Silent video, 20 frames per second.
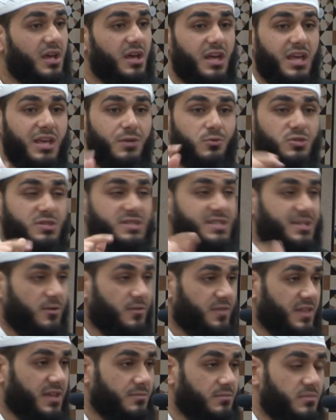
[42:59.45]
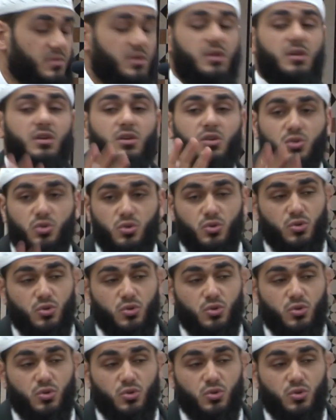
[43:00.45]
he would tell them, you